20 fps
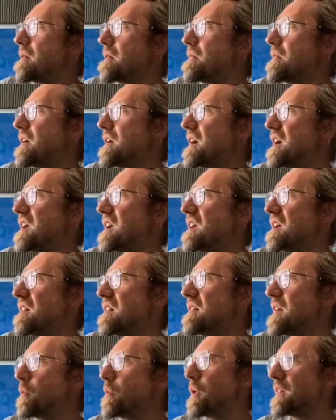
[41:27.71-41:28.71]
they
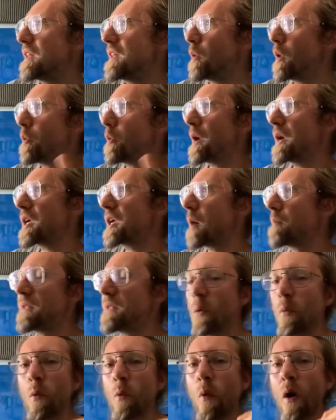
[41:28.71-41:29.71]
will wake up,
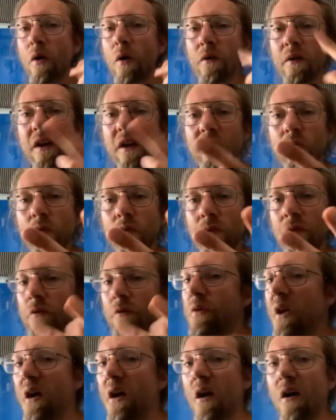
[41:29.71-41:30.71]
they will recognize
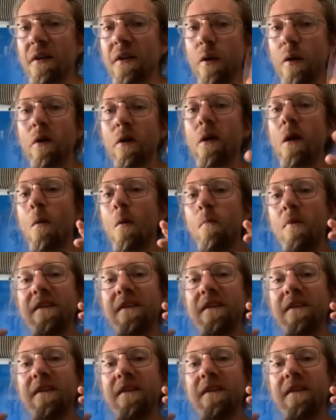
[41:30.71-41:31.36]
who they are, they will,